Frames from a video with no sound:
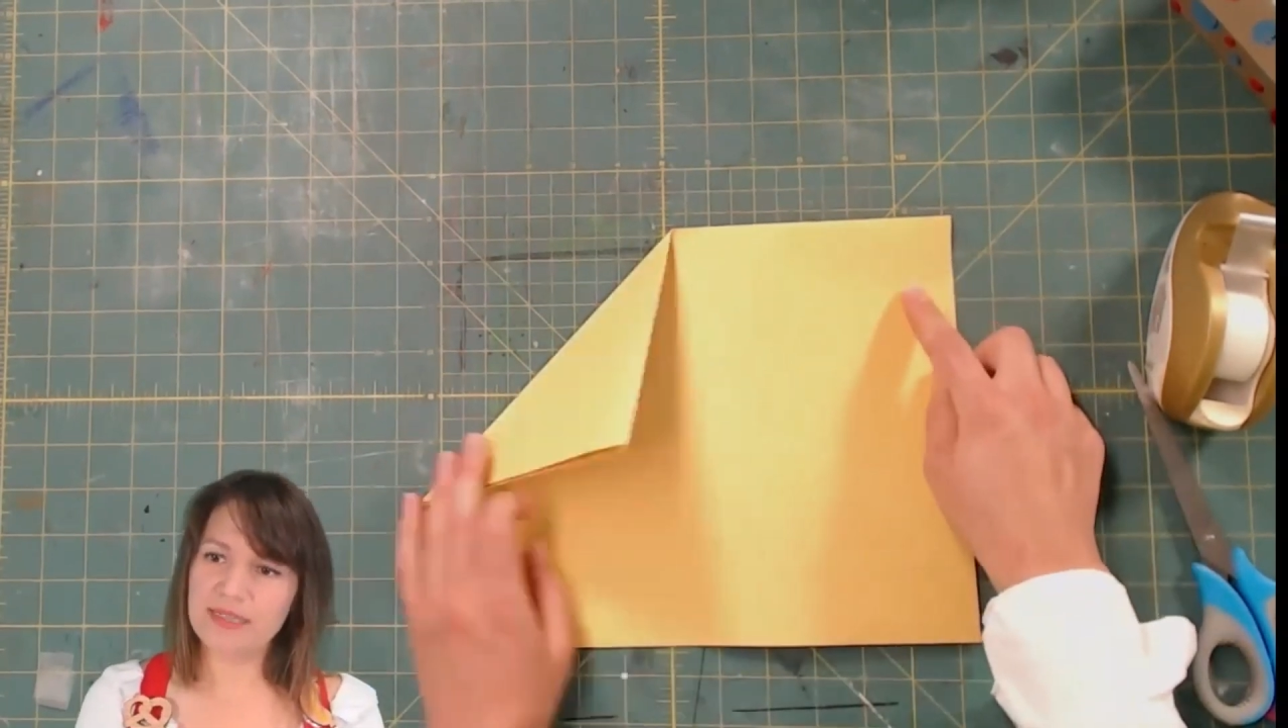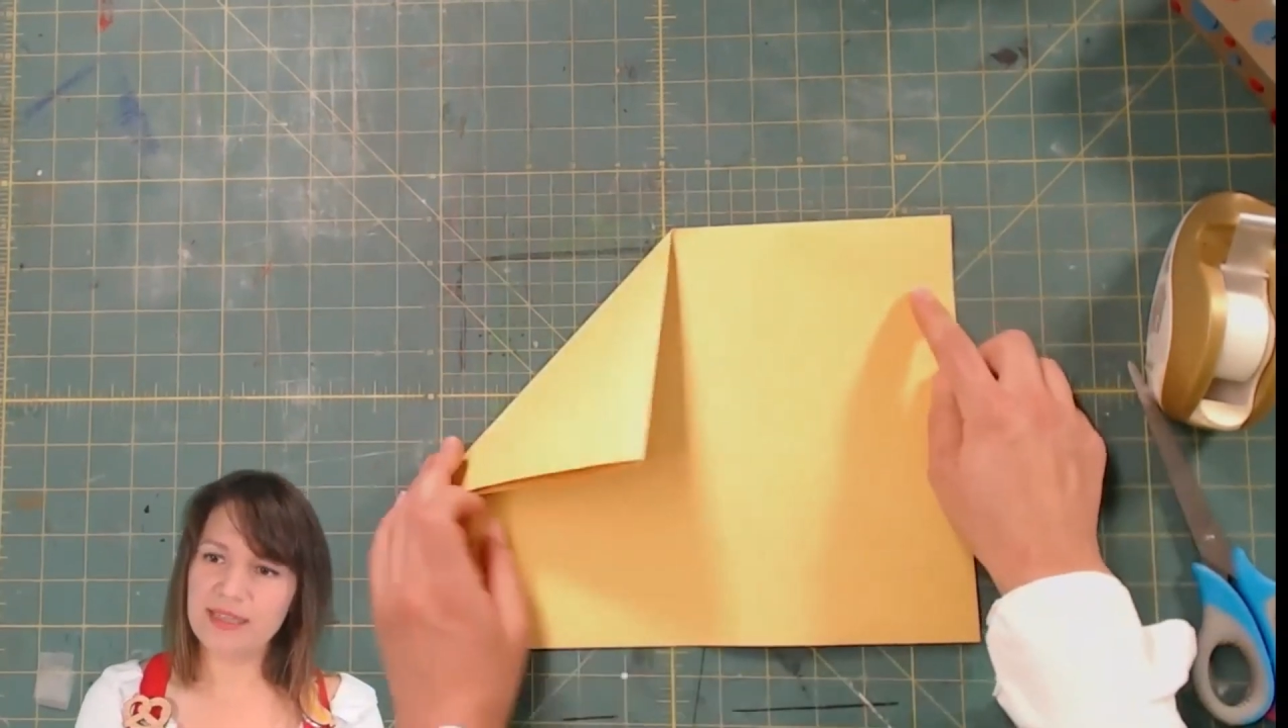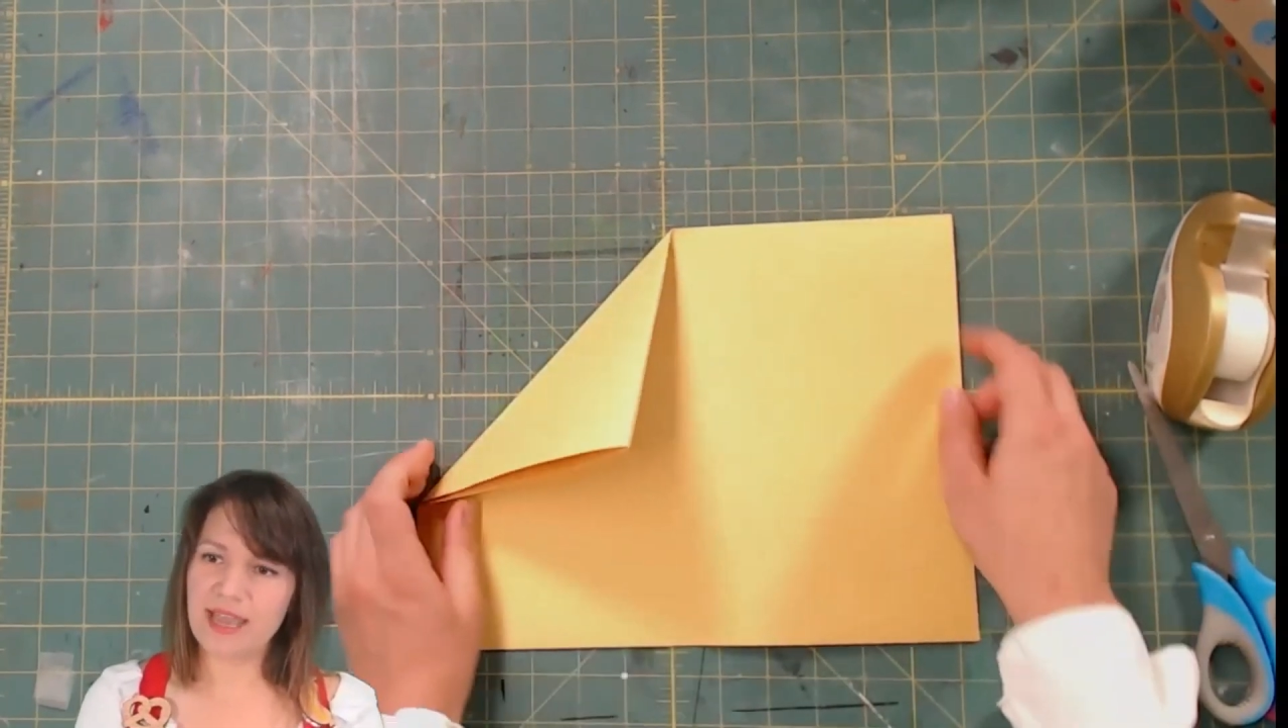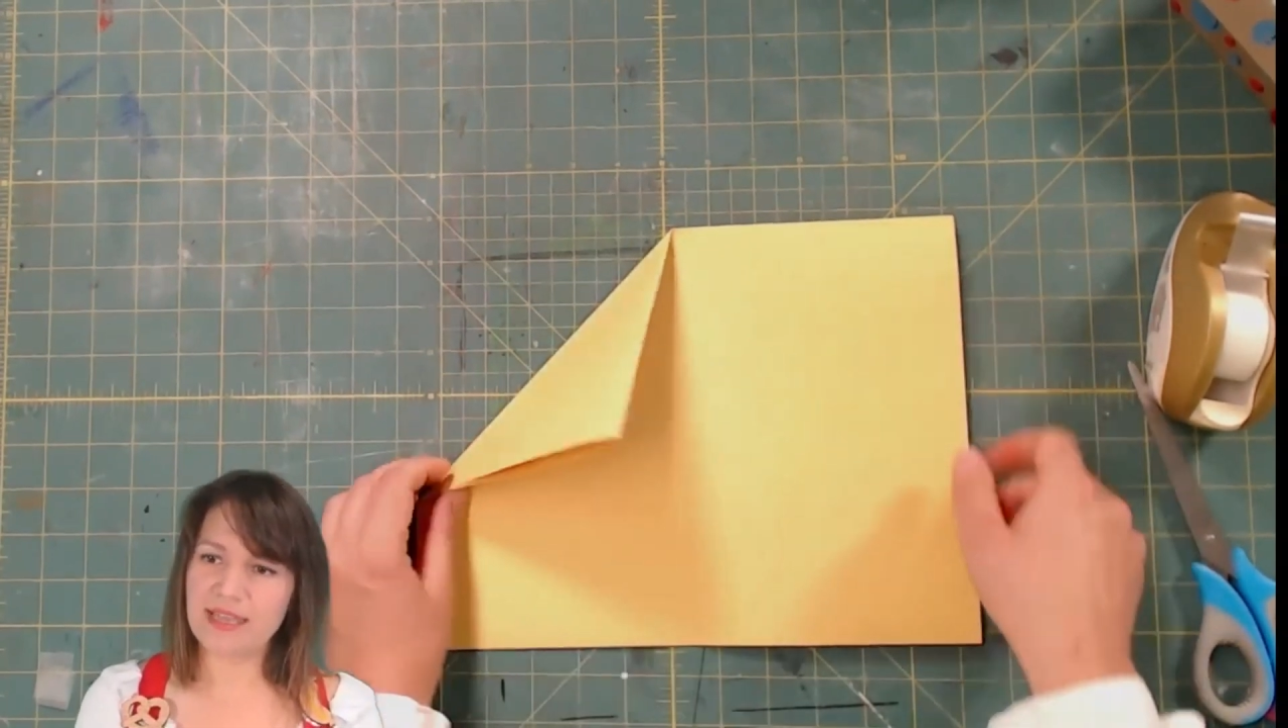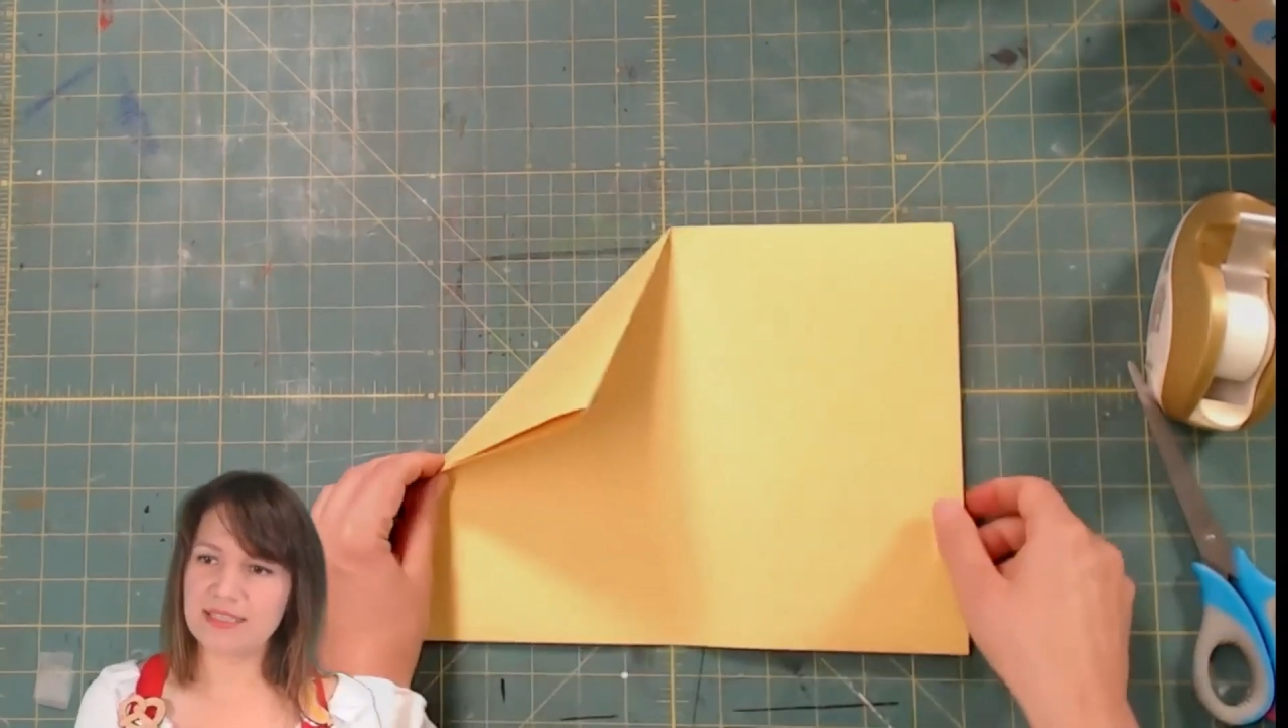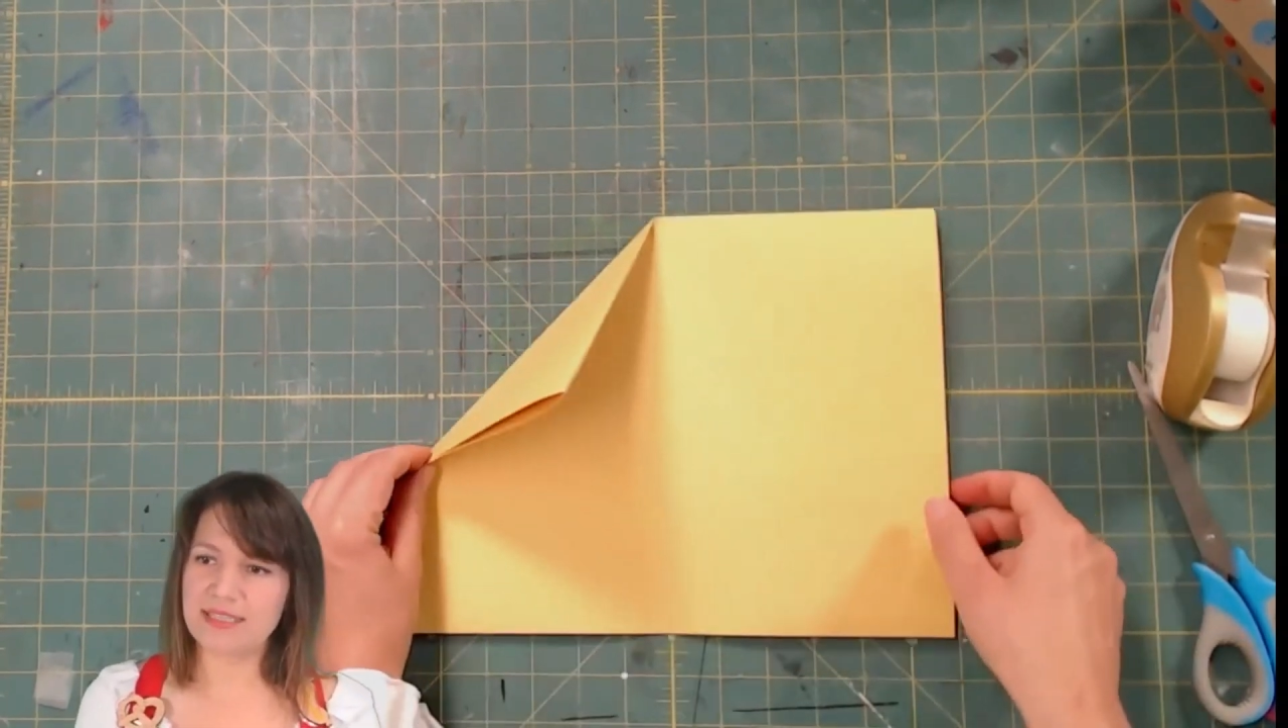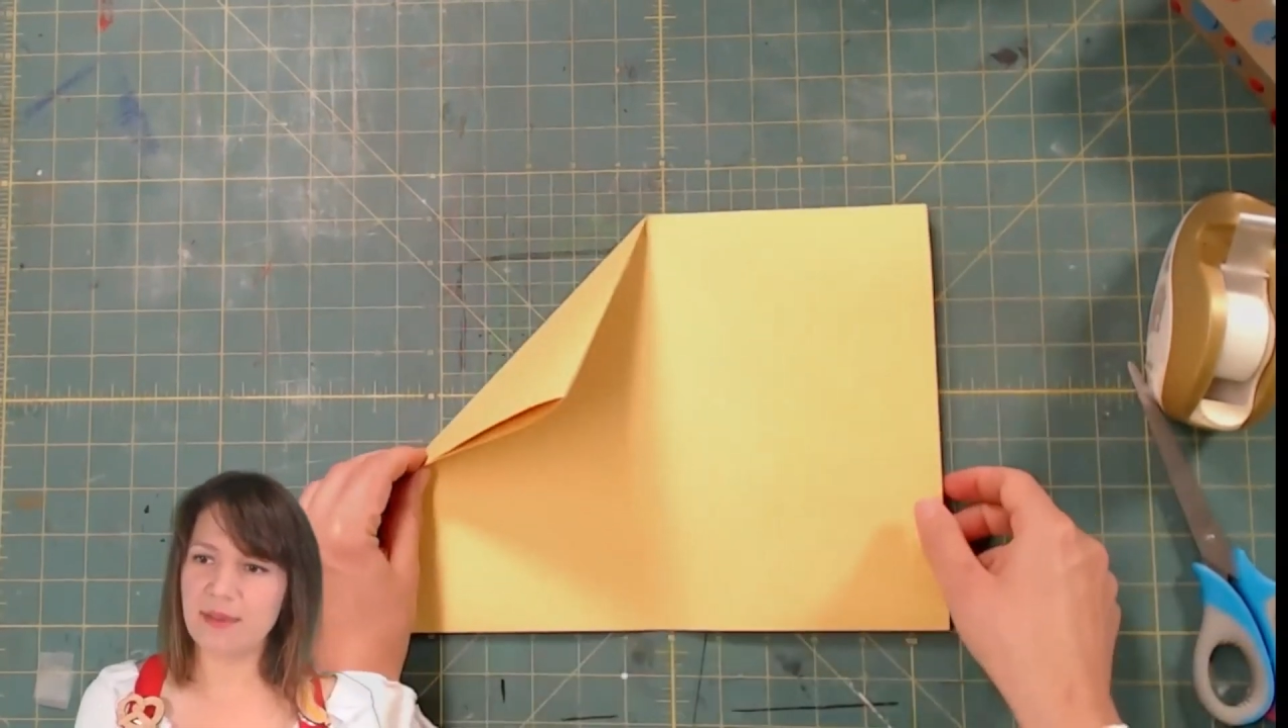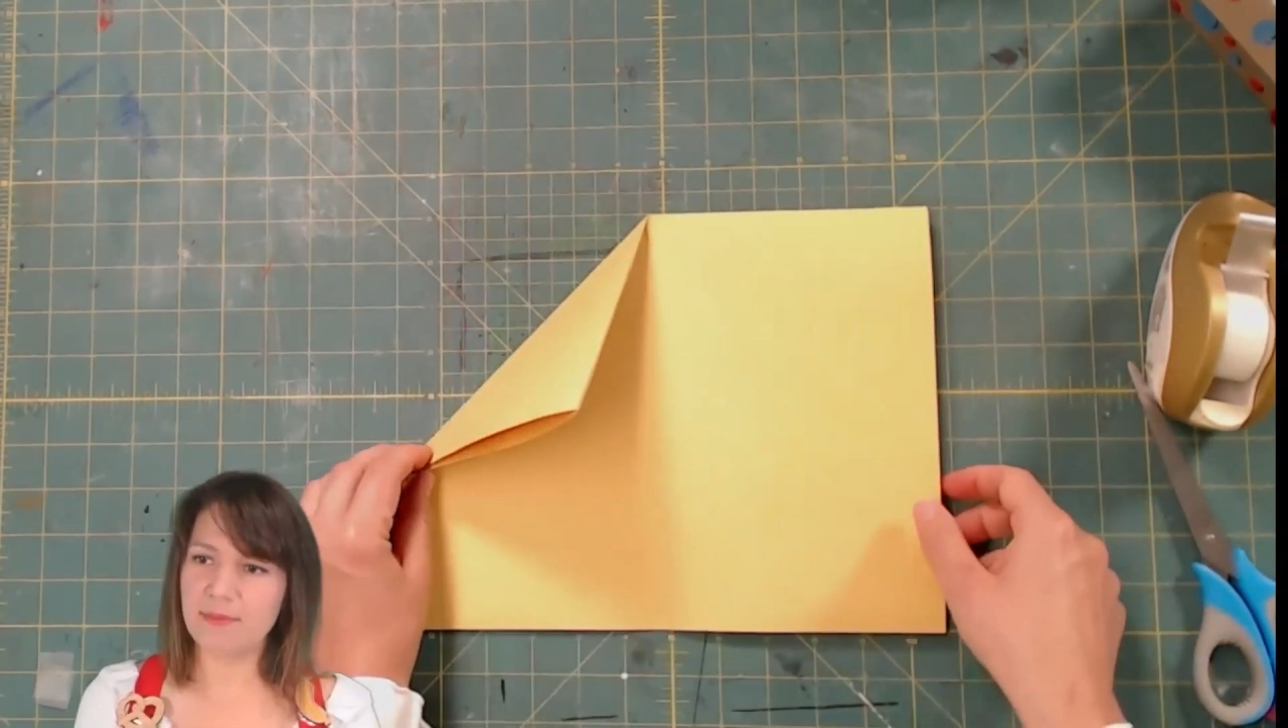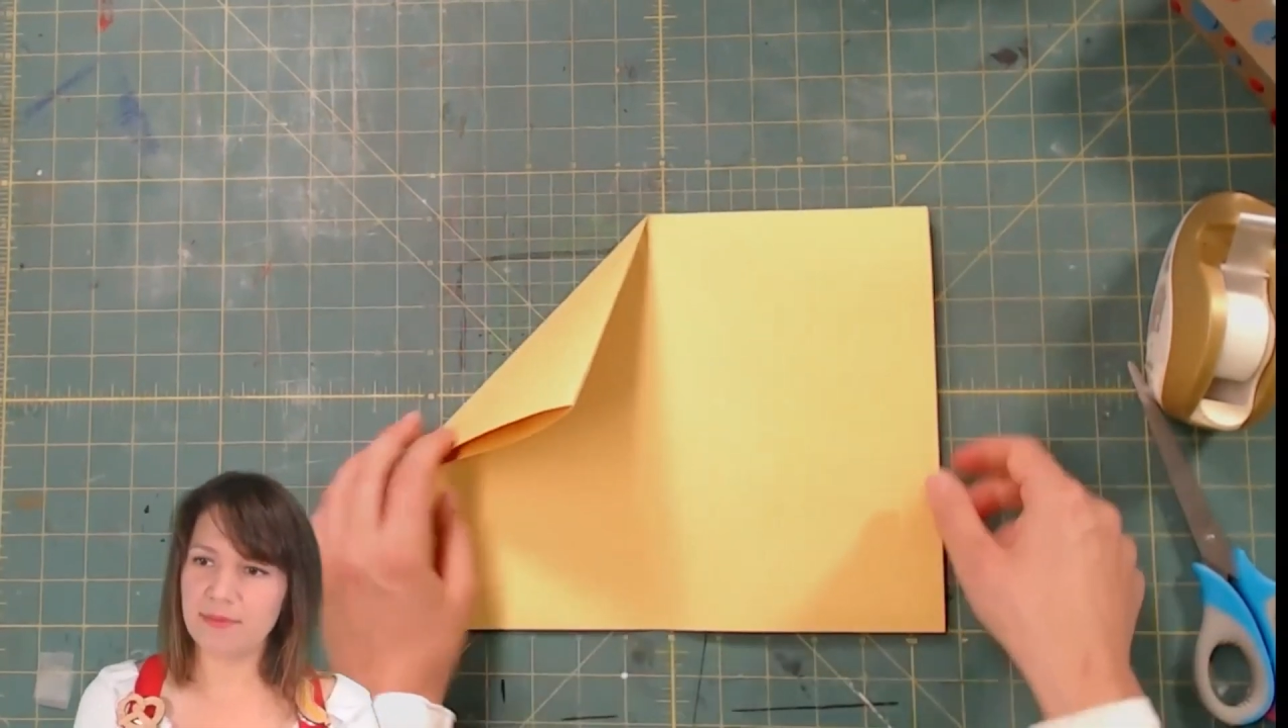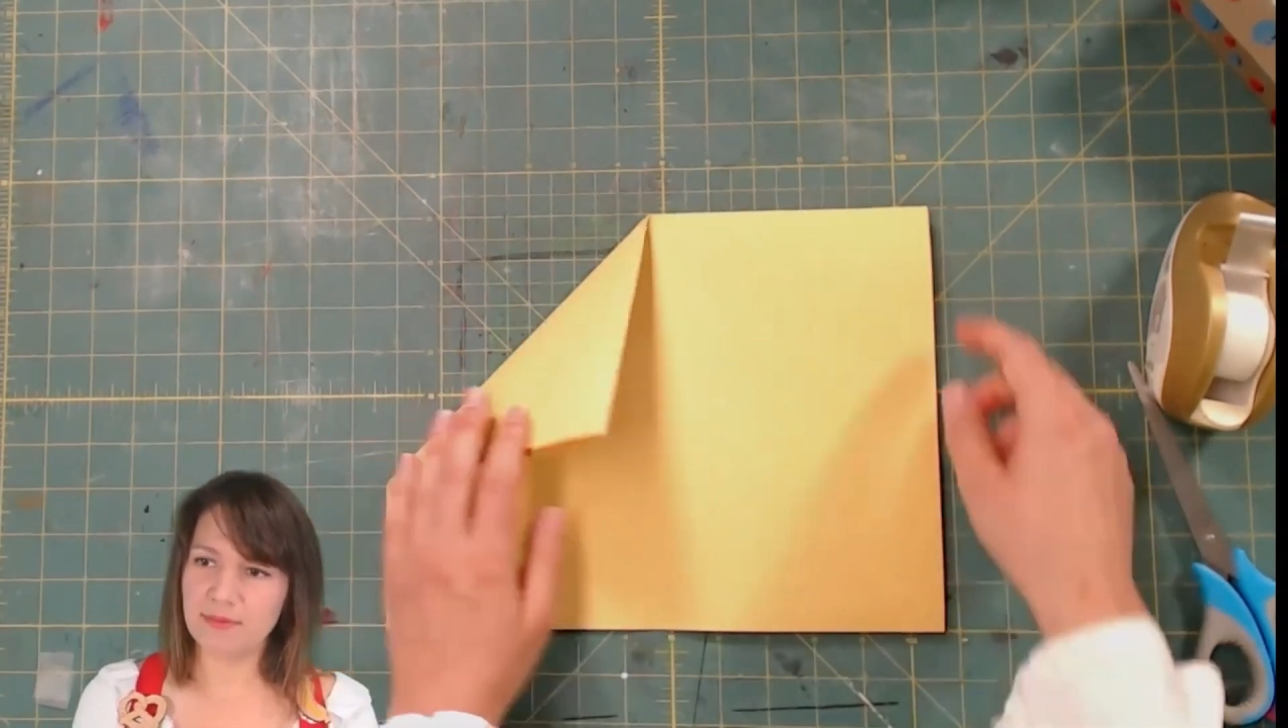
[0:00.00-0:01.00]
that step